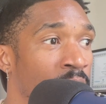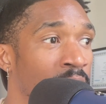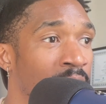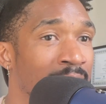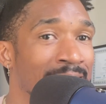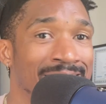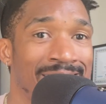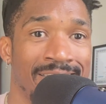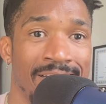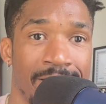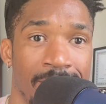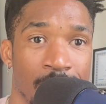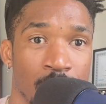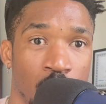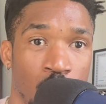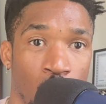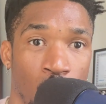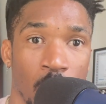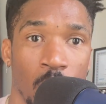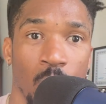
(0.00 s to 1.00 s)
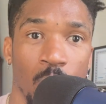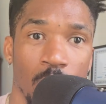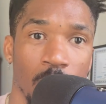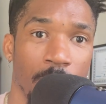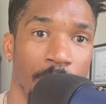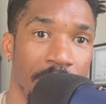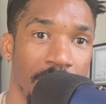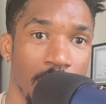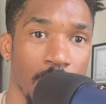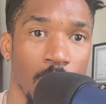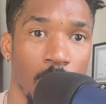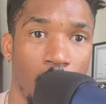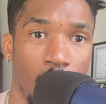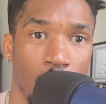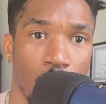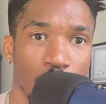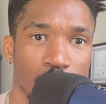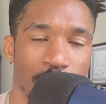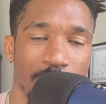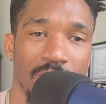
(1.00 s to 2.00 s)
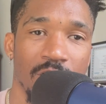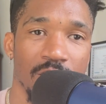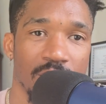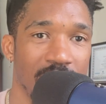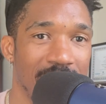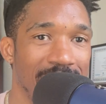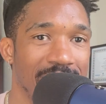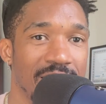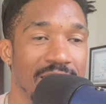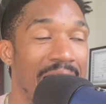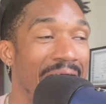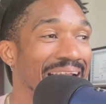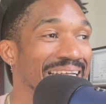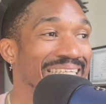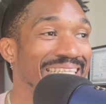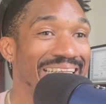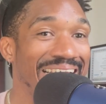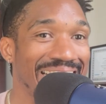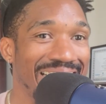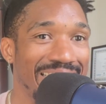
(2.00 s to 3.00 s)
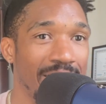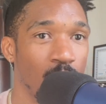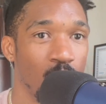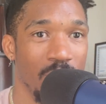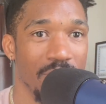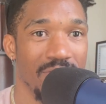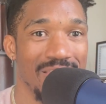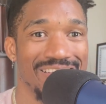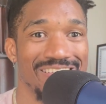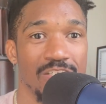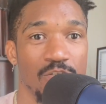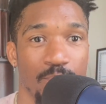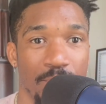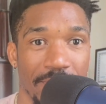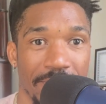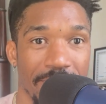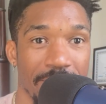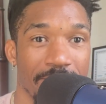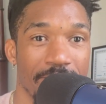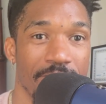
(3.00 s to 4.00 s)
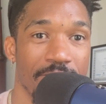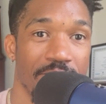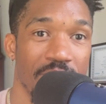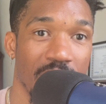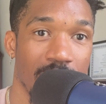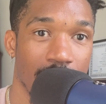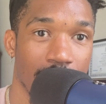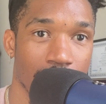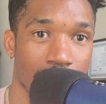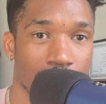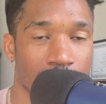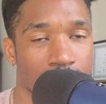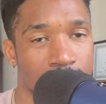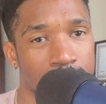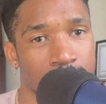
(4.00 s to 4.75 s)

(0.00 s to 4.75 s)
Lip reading: His territory will be enlarged because he's not dealing with the spirit of fear.